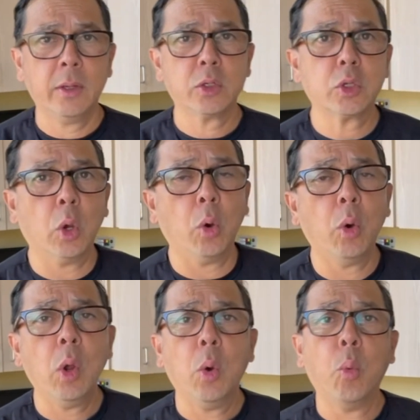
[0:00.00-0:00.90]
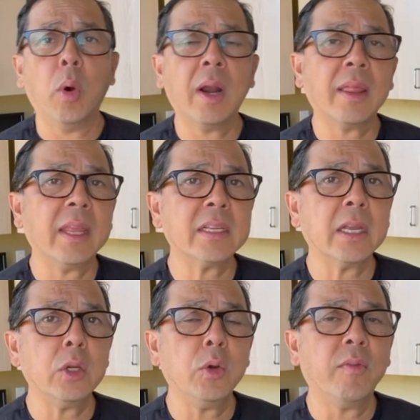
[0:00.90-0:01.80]
So, one of the things
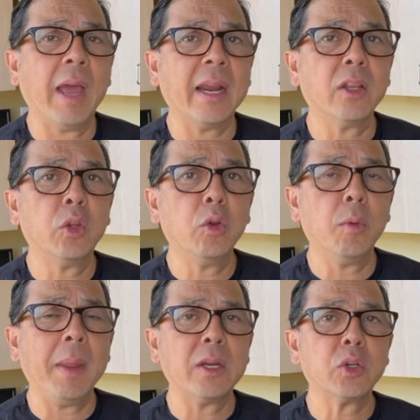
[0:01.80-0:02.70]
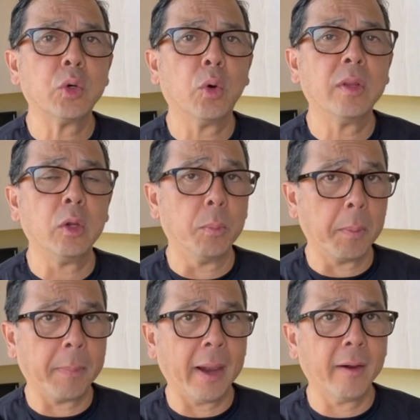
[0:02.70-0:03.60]
that you've got to do to make sure that you're
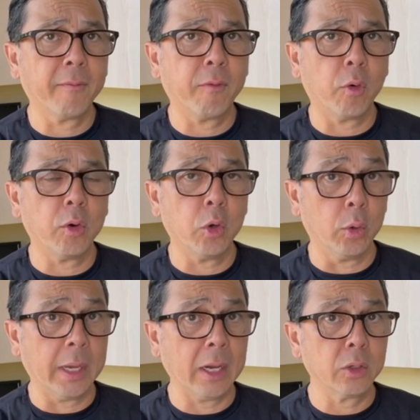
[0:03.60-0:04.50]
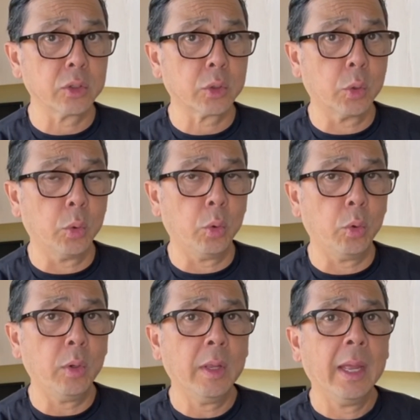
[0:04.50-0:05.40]
preparing for your dental
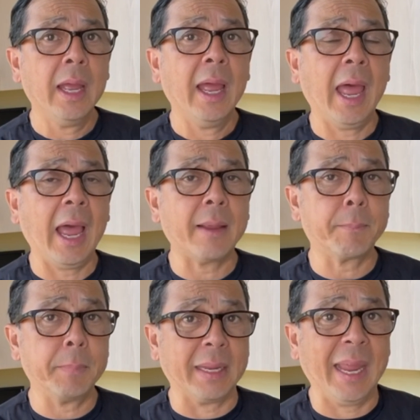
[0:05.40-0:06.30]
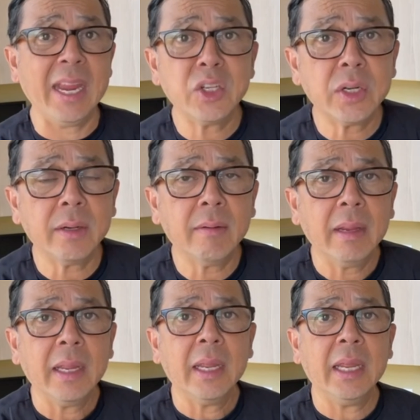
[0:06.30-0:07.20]
school application
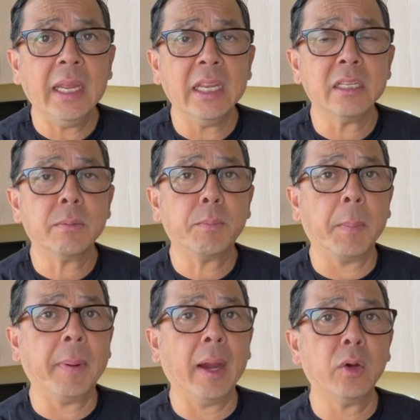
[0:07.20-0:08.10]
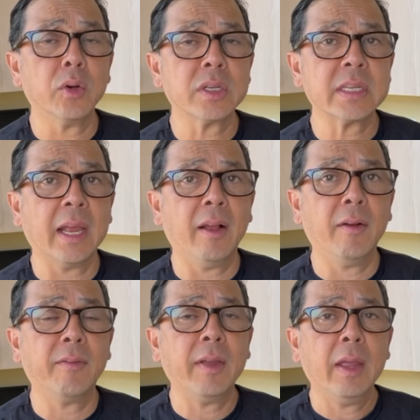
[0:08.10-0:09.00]
is preparing yourself